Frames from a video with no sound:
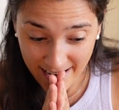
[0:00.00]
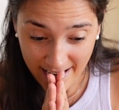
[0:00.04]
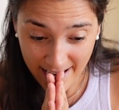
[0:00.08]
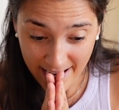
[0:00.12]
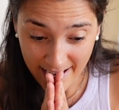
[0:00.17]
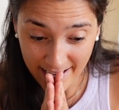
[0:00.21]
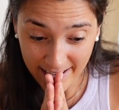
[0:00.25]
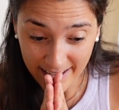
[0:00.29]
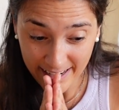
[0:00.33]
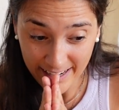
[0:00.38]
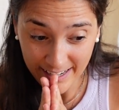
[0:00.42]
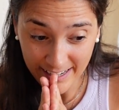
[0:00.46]

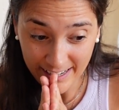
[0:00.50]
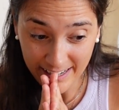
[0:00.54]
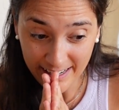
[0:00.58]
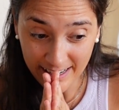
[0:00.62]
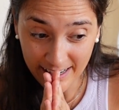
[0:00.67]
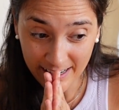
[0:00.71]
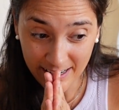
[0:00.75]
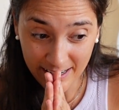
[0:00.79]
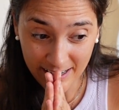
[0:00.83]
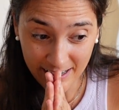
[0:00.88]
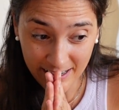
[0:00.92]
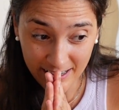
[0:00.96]

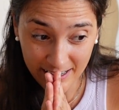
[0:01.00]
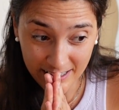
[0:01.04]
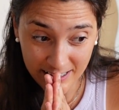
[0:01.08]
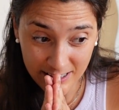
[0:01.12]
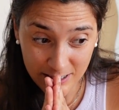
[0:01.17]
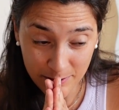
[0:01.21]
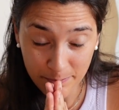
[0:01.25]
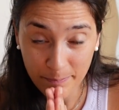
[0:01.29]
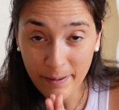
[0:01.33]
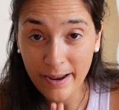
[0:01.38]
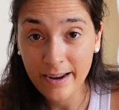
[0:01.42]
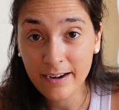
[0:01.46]
I
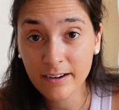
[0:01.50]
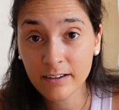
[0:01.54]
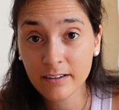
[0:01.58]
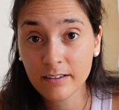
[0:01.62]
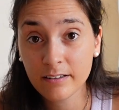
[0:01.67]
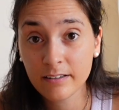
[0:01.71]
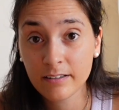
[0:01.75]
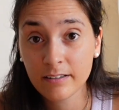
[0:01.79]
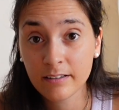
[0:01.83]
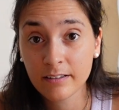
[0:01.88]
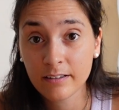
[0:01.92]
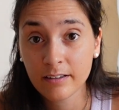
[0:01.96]

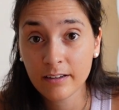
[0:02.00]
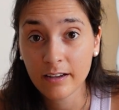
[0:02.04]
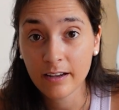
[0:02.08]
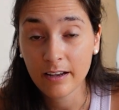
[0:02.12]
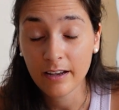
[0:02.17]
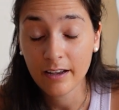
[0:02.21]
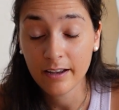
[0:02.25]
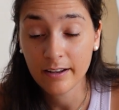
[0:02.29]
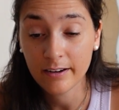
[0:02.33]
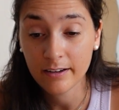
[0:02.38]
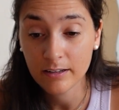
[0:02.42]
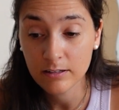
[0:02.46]
spent
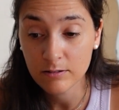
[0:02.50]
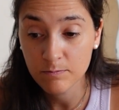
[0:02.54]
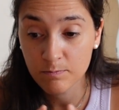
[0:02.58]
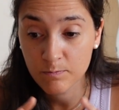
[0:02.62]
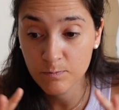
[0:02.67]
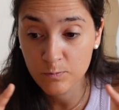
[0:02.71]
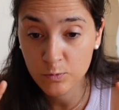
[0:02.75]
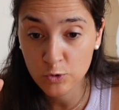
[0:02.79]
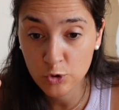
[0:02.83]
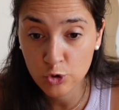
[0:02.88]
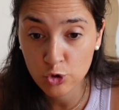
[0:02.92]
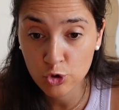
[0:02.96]
an
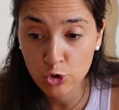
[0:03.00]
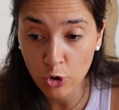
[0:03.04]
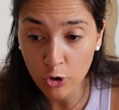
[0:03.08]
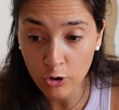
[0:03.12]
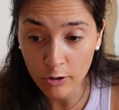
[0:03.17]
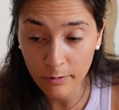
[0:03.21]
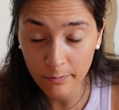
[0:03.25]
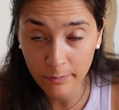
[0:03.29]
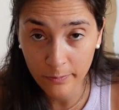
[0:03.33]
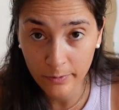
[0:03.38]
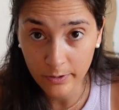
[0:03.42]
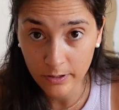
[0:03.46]

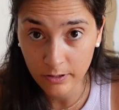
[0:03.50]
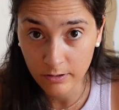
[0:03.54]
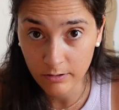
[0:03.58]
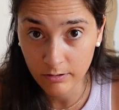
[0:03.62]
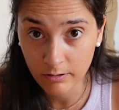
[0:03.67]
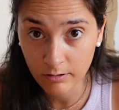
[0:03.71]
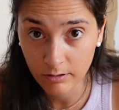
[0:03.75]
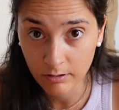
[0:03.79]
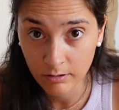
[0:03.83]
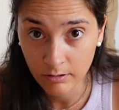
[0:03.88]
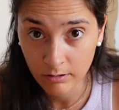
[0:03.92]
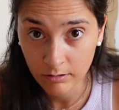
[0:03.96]
absorbed,
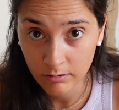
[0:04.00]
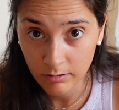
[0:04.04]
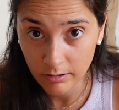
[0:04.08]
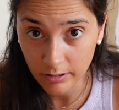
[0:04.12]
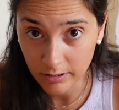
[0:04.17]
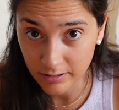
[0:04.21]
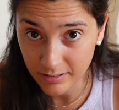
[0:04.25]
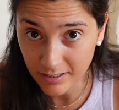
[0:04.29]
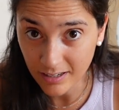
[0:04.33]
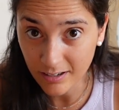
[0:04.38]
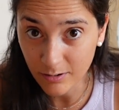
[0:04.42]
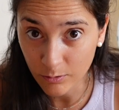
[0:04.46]

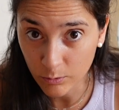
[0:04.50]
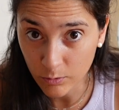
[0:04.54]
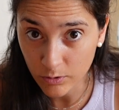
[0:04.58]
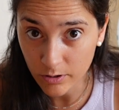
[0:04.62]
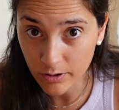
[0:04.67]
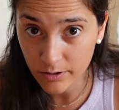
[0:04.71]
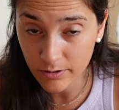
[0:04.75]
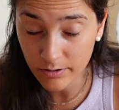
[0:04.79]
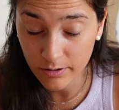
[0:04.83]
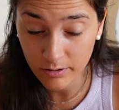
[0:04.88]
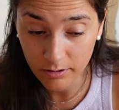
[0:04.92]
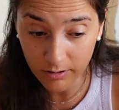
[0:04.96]
is that a
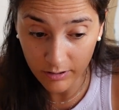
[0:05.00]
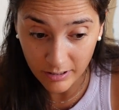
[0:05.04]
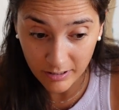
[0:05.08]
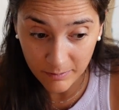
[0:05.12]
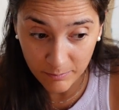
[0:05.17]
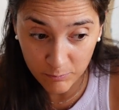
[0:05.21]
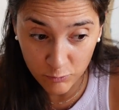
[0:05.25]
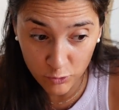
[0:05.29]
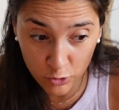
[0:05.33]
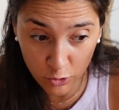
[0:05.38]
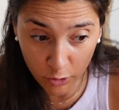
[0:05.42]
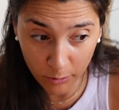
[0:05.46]
word?
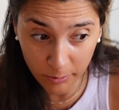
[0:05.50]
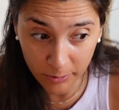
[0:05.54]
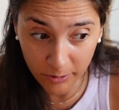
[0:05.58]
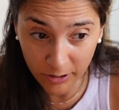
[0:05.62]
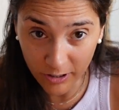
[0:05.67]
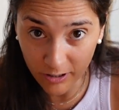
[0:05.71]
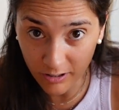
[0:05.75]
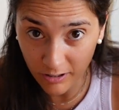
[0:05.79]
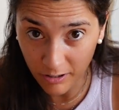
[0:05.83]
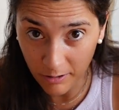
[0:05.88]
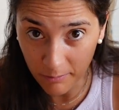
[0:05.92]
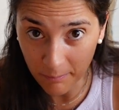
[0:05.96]

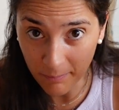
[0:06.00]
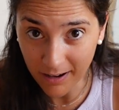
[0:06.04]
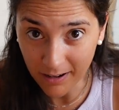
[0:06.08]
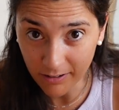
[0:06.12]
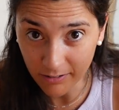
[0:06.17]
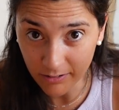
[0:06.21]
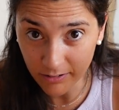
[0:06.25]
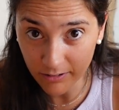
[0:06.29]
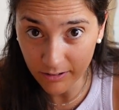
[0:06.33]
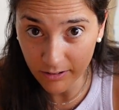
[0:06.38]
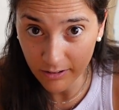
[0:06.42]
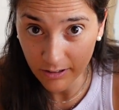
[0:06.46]
Absorbed
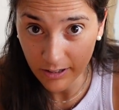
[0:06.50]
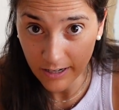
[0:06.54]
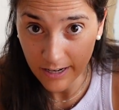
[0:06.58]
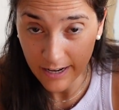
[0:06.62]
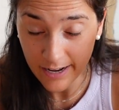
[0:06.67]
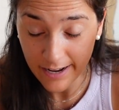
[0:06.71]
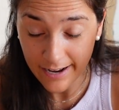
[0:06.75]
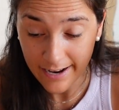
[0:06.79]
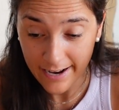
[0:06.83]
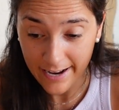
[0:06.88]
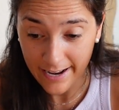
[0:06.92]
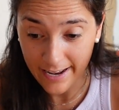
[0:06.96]
amount,
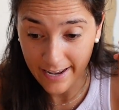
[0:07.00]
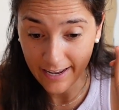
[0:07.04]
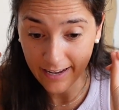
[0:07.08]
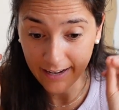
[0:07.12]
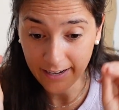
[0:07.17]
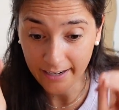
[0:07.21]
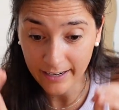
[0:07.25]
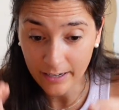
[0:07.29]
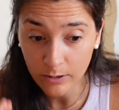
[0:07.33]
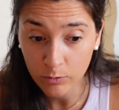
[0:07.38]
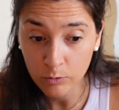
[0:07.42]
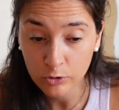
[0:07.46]

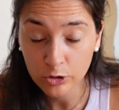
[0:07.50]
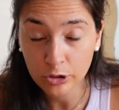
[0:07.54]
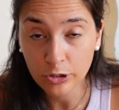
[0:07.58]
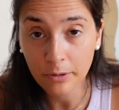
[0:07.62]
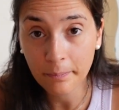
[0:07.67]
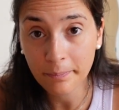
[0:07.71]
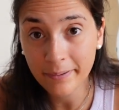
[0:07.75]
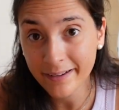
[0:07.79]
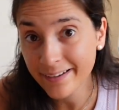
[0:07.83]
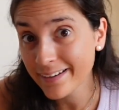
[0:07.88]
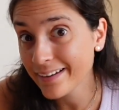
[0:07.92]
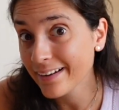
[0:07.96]
and it was
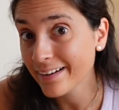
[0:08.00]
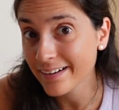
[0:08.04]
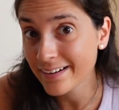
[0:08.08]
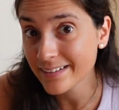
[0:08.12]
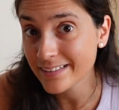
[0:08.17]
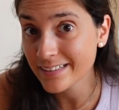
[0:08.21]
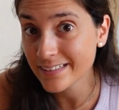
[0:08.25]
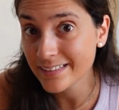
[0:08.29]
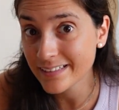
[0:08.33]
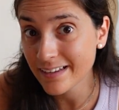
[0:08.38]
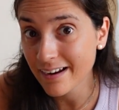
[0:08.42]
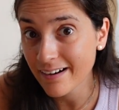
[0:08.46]
completely
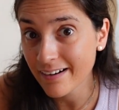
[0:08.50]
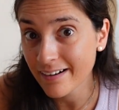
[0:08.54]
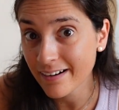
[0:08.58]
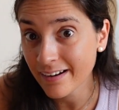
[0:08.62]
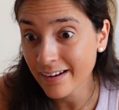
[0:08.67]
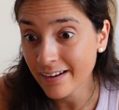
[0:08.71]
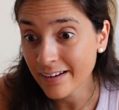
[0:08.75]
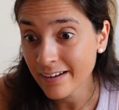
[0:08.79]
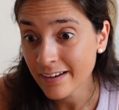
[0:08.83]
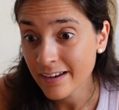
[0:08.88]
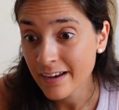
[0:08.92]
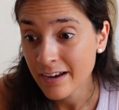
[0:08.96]

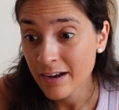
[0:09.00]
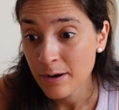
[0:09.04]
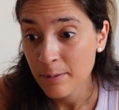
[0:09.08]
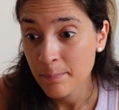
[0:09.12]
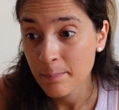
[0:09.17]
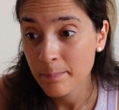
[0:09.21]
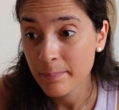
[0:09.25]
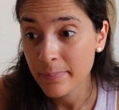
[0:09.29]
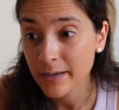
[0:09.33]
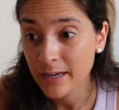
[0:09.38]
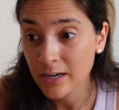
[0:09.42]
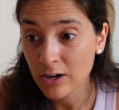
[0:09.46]
unnecessary
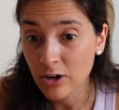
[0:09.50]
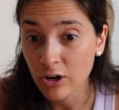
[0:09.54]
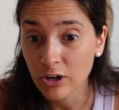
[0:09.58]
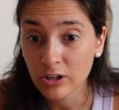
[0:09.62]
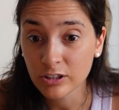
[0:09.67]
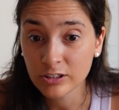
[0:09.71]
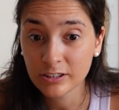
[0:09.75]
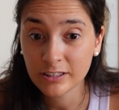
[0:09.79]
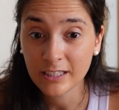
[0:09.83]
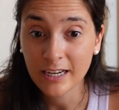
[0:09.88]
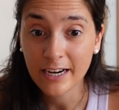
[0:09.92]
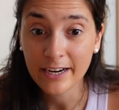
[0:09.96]

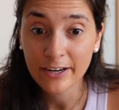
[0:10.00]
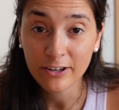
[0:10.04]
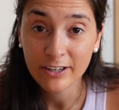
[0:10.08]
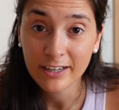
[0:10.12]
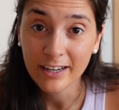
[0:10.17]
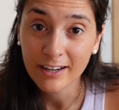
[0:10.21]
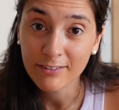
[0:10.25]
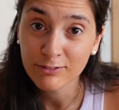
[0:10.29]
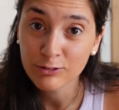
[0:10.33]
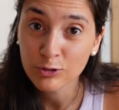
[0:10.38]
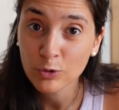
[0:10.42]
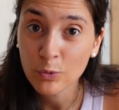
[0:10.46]
because I only have